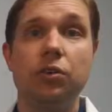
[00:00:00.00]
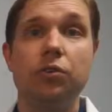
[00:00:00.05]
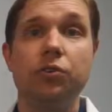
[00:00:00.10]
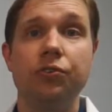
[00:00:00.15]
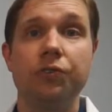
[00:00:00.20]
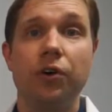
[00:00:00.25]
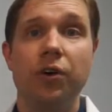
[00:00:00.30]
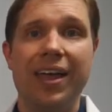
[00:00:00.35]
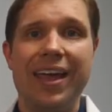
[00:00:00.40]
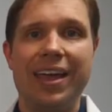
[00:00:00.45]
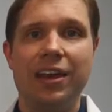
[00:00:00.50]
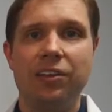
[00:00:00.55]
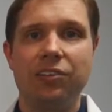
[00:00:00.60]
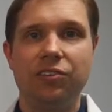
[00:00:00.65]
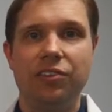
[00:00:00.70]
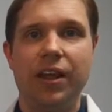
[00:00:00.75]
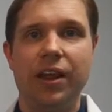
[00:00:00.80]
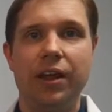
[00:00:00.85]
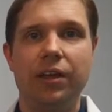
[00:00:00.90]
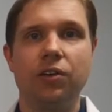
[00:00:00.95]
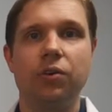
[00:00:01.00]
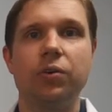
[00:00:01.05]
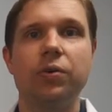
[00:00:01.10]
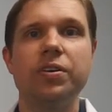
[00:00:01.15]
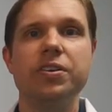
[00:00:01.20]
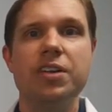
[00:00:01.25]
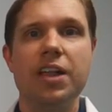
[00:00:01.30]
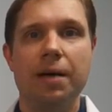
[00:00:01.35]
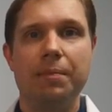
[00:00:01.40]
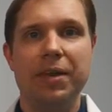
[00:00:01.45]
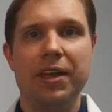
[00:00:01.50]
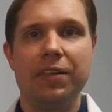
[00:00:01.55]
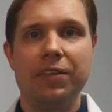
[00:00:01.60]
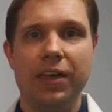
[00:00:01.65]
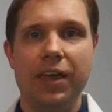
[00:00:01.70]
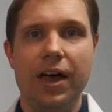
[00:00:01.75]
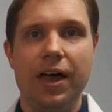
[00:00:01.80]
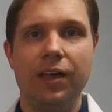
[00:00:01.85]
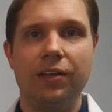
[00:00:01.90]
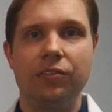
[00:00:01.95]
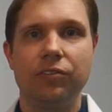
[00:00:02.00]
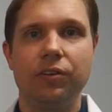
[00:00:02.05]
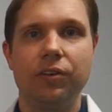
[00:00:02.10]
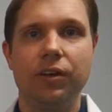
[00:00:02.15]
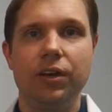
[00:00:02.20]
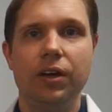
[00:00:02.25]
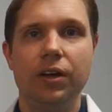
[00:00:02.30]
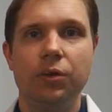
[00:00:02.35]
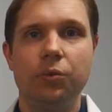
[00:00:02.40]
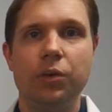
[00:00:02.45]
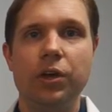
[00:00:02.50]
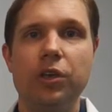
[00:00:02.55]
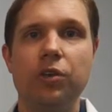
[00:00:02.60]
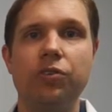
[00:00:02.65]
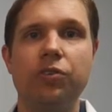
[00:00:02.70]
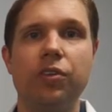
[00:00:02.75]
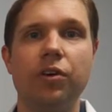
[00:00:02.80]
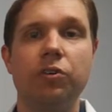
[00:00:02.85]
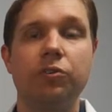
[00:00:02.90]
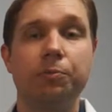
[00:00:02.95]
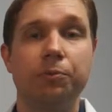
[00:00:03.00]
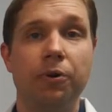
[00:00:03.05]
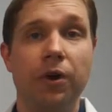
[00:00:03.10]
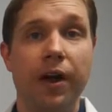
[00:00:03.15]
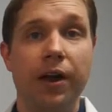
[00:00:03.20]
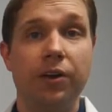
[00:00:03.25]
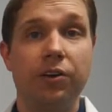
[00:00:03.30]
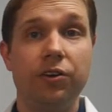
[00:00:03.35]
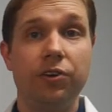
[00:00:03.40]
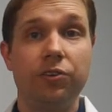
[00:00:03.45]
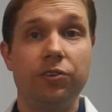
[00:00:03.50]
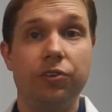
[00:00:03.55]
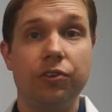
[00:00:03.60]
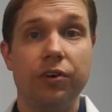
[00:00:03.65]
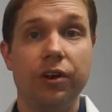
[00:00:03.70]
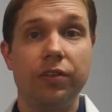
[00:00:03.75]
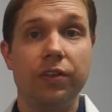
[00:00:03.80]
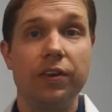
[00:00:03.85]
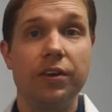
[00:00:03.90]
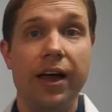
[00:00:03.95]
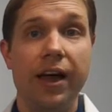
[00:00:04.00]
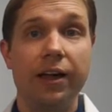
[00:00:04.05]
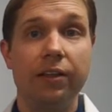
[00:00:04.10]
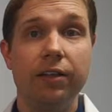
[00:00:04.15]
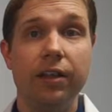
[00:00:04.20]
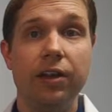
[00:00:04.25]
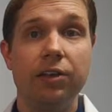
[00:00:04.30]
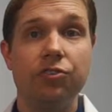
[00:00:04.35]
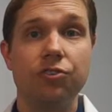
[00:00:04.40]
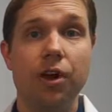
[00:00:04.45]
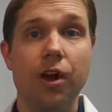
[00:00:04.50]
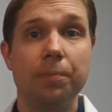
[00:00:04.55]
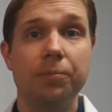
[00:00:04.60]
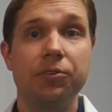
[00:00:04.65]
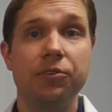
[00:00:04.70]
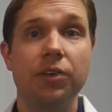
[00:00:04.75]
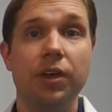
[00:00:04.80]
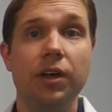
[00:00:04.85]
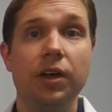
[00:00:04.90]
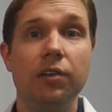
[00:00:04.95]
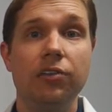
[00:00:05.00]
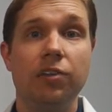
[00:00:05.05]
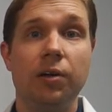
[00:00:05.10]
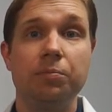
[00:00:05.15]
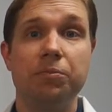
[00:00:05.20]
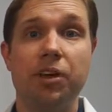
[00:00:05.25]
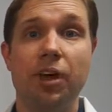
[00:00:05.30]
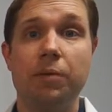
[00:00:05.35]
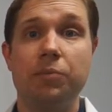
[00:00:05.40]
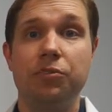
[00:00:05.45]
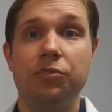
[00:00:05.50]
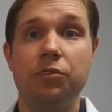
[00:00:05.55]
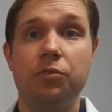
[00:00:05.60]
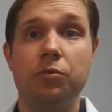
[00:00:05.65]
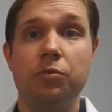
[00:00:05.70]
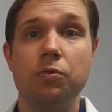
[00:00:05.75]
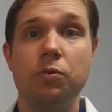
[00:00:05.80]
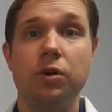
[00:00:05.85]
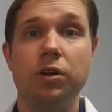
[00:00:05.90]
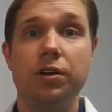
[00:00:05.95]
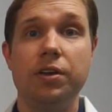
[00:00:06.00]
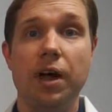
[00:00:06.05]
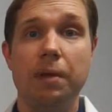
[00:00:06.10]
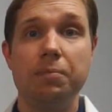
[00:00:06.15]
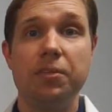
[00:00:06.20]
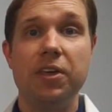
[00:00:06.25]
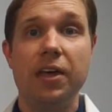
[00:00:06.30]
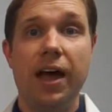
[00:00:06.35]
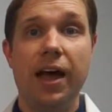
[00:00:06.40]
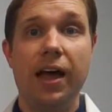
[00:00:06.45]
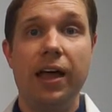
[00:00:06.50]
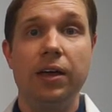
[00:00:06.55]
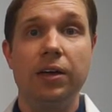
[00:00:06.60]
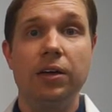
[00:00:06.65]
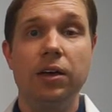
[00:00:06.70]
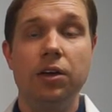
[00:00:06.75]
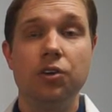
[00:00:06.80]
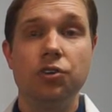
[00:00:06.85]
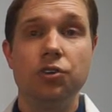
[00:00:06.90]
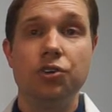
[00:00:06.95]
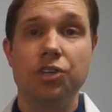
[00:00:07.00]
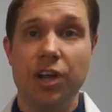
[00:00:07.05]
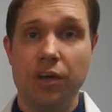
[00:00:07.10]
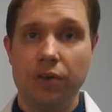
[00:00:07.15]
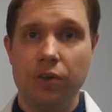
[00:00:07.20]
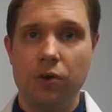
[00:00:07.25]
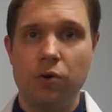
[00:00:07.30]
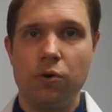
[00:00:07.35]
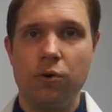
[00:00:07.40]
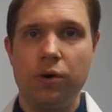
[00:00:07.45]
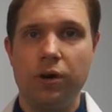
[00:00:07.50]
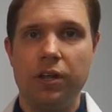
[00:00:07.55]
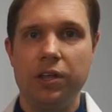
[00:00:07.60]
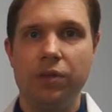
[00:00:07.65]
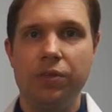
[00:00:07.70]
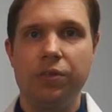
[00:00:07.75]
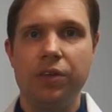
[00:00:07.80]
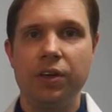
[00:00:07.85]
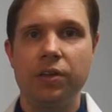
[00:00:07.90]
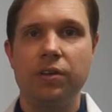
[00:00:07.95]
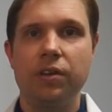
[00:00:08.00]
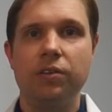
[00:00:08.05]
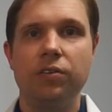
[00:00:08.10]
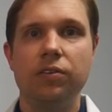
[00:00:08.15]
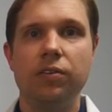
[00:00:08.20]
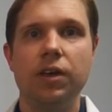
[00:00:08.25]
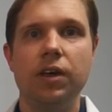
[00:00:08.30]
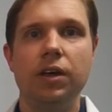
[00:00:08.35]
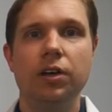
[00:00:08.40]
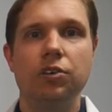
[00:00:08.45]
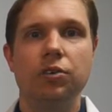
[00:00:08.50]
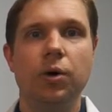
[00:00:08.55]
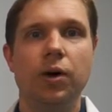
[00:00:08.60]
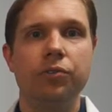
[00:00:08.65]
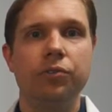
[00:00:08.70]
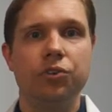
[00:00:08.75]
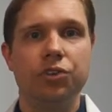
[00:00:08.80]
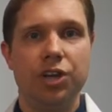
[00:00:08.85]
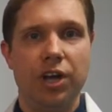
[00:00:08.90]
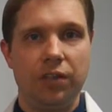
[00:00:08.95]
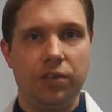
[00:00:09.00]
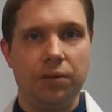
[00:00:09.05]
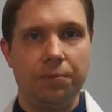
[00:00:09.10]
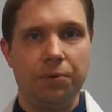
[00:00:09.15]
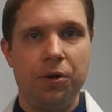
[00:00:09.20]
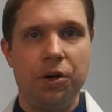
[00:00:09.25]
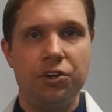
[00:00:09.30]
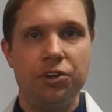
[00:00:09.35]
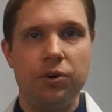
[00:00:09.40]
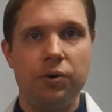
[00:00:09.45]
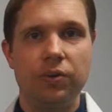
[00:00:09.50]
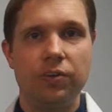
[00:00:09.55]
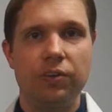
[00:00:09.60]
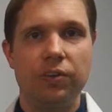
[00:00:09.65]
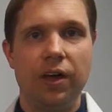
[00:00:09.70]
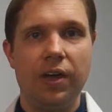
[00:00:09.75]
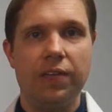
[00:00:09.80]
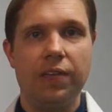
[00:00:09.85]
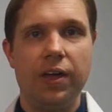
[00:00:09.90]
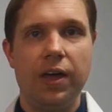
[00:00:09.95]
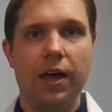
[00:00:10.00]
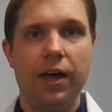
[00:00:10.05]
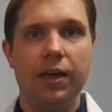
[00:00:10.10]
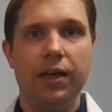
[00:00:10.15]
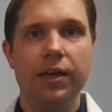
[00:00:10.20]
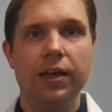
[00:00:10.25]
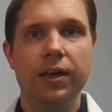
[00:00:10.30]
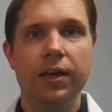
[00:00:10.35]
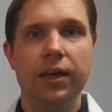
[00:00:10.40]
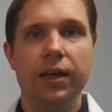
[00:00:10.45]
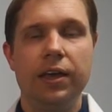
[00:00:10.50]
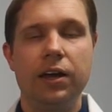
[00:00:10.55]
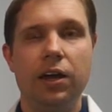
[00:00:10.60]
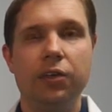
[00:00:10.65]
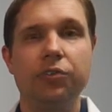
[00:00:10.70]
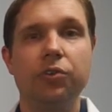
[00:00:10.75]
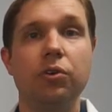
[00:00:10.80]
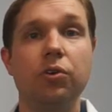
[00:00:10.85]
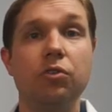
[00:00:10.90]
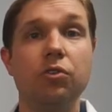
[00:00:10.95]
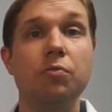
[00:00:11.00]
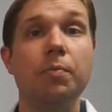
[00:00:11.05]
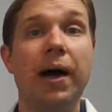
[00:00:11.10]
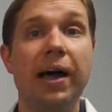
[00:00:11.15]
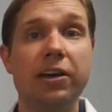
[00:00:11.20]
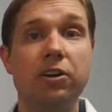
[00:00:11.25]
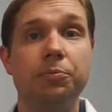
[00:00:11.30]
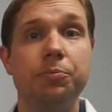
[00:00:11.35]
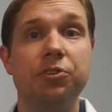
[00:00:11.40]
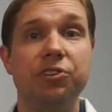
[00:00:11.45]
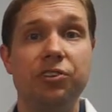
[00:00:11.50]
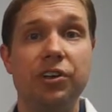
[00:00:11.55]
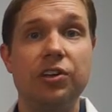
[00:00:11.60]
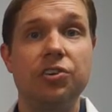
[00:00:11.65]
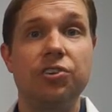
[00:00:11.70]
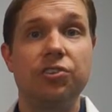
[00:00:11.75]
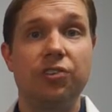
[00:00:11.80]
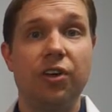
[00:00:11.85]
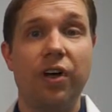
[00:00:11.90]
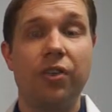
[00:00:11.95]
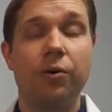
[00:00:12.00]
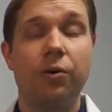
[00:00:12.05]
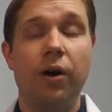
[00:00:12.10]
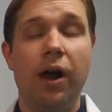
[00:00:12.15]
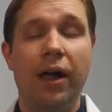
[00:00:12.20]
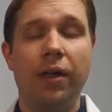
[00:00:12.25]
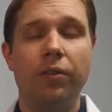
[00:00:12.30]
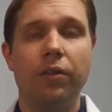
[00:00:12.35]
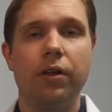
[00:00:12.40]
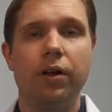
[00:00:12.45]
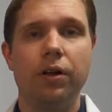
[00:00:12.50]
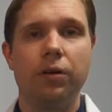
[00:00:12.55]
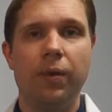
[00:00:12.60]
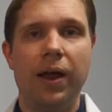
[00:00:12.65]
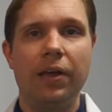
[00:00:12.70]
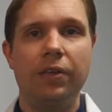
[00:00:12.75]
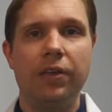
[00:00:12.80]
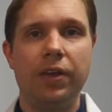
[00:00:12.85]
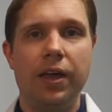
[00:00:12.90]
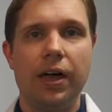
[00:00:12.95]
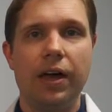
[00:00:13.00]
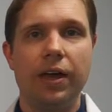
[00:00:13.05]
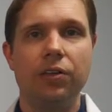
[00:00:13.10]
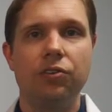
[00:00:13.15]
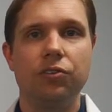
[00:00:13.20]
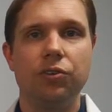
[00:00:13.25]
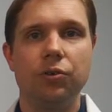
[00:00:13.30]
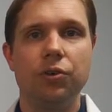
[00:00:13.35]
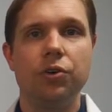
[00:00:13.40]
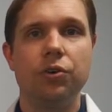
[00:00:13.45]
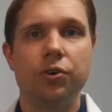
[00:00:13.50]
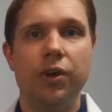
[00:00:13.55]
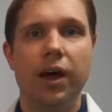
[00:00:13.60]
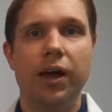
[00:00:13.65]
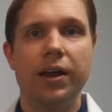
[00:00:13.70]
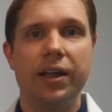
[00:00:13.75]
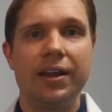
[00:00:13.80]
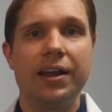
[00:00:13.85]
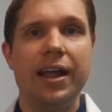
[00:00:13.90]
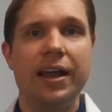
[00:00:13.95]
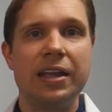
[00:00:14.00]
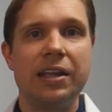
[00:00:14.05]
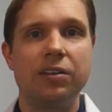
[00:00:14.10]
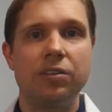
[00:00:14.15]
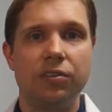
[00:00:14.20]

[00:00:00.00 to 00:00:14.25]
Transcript: used for anesthetic or numbing the eyes. We use those prior to inserting the dilating drops, sometimes to numb the eye, to check the corneal thickness, to also check the pressure inside the eye, and also to do minor procedures around the eye so you're not in any